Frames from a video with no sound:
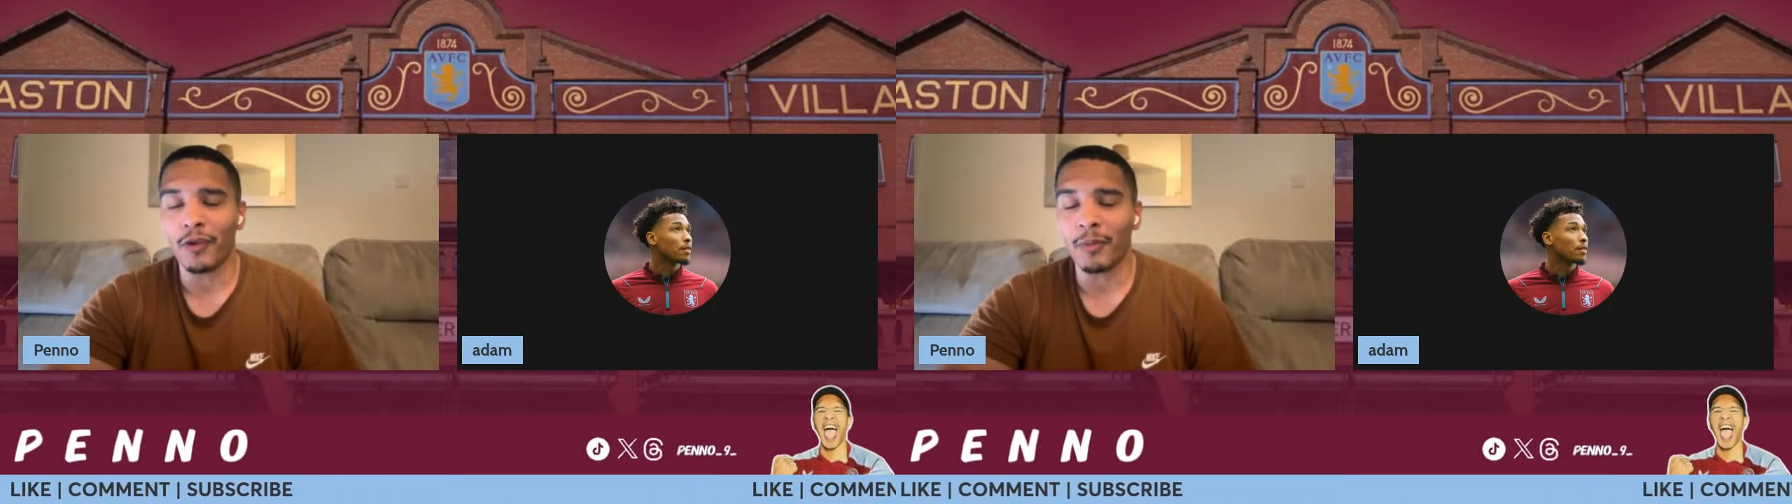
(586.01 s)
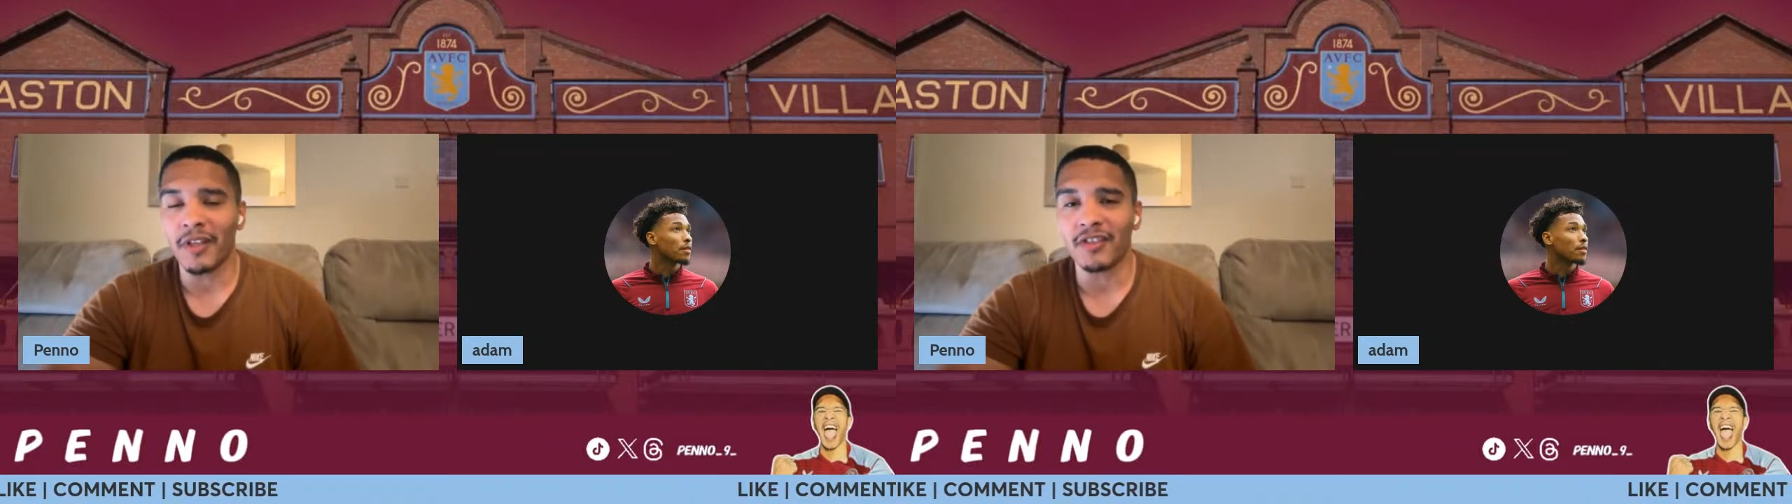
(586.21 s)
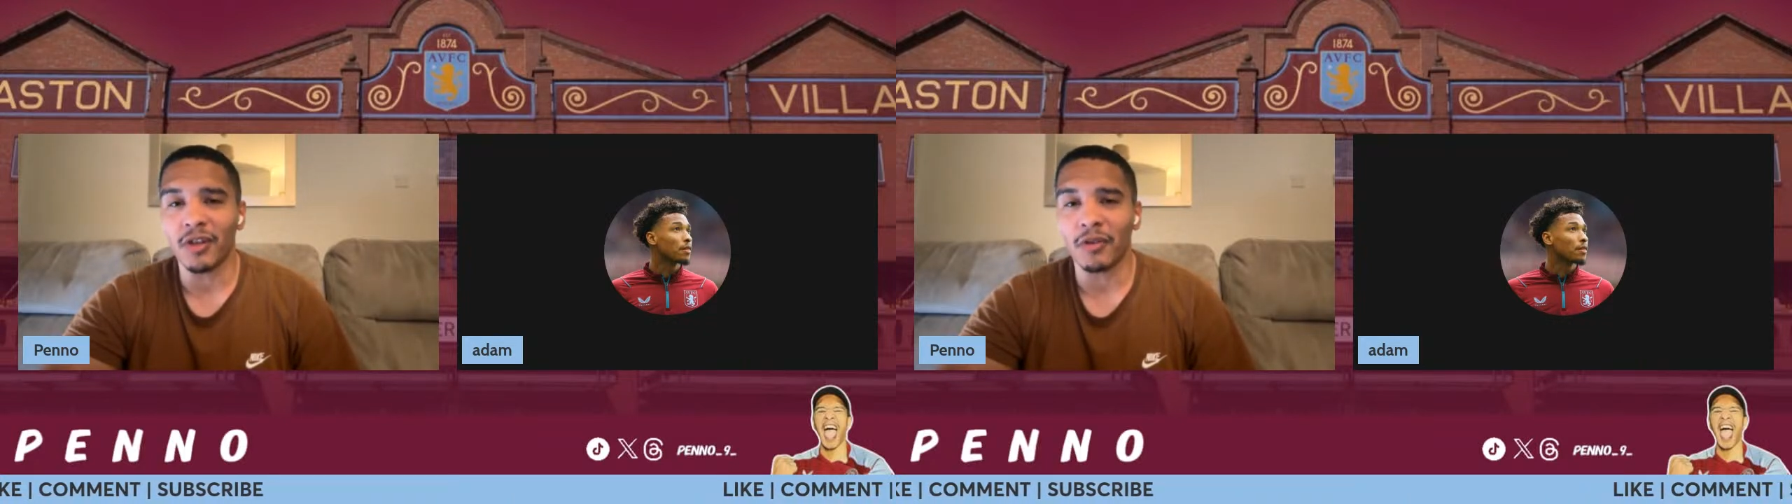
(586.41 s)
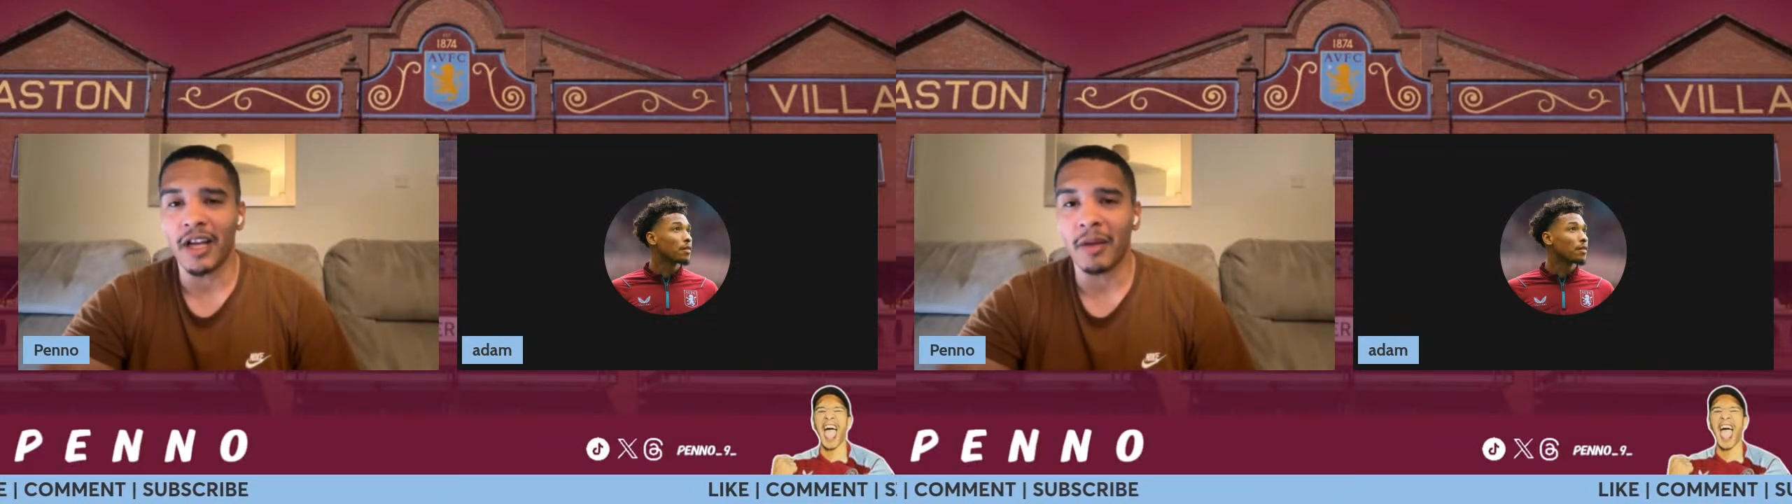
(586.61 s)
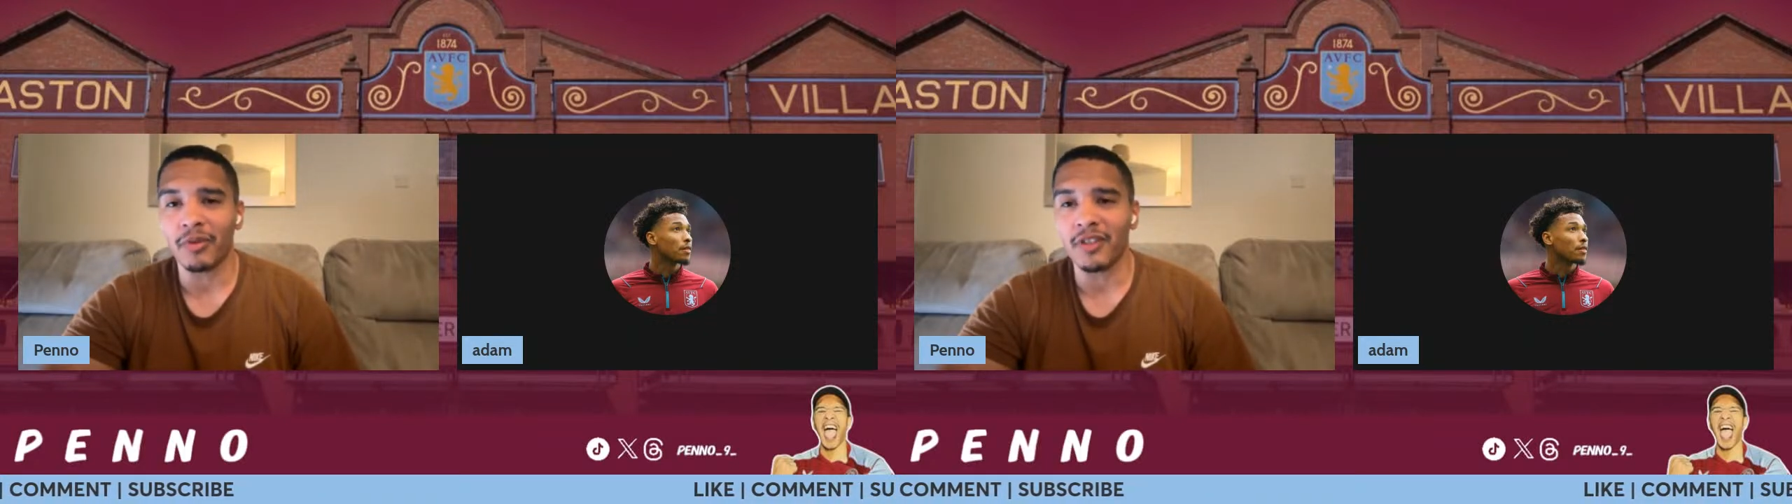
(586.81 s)
have been sold
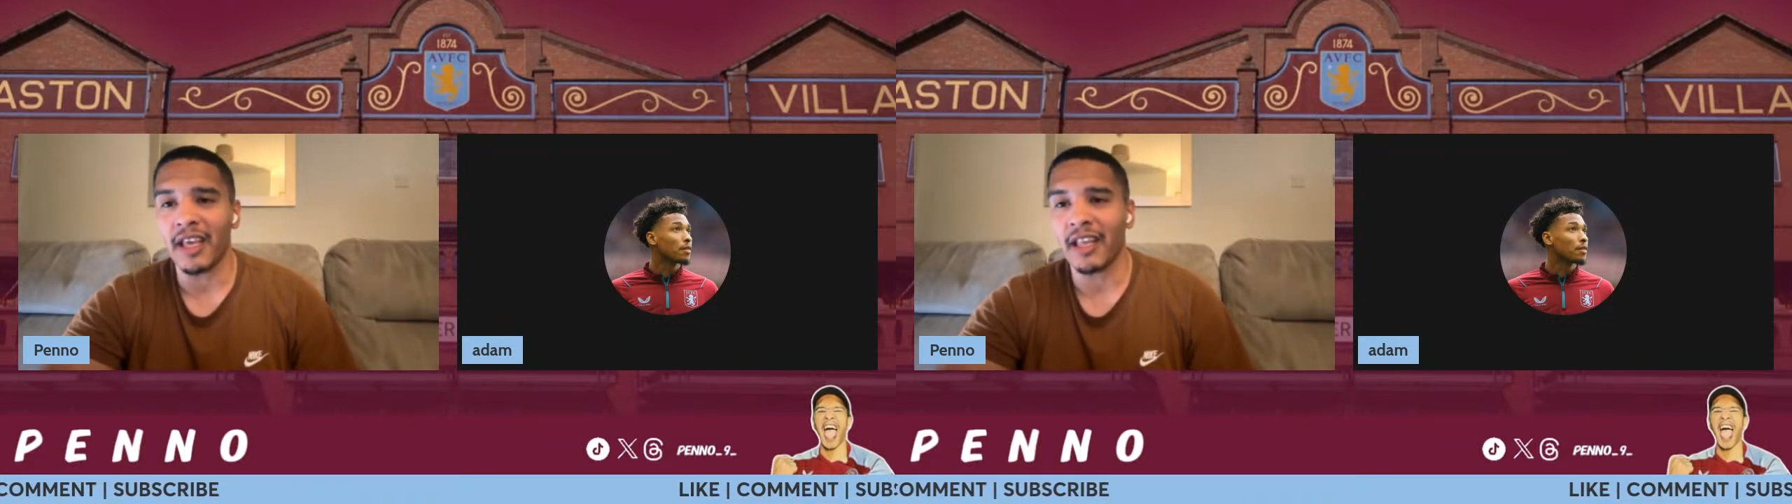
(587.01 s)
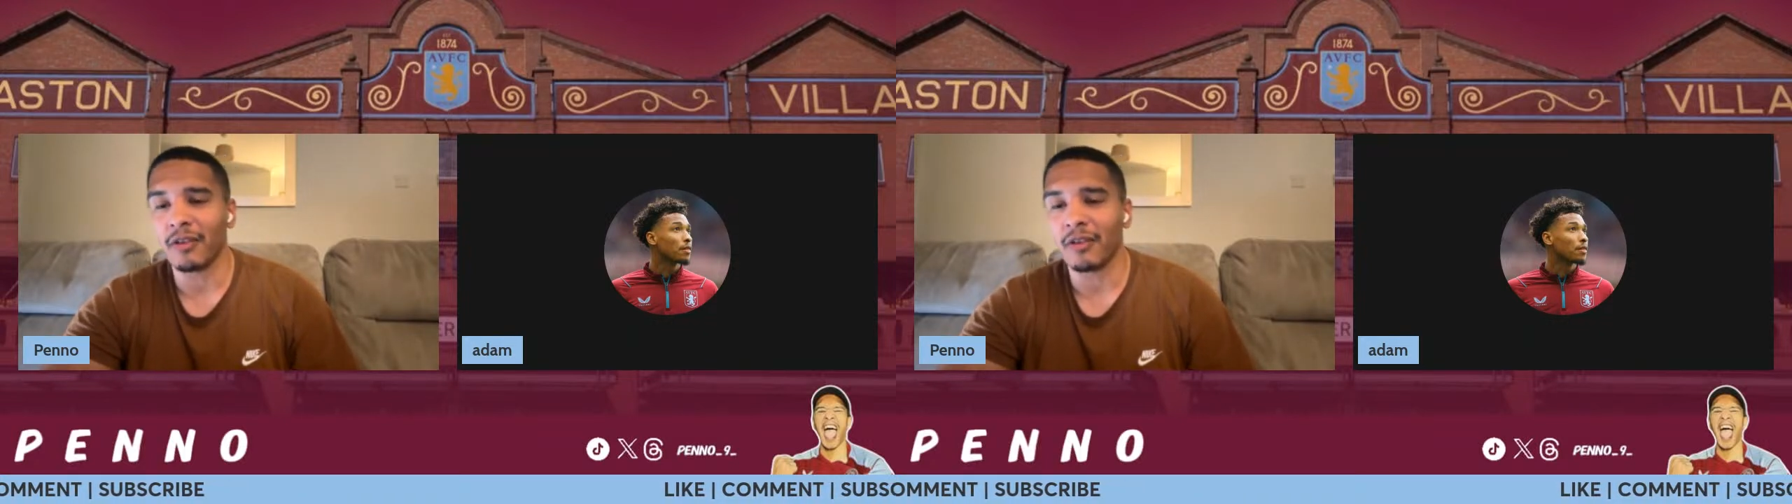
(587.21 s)
out, but yeah,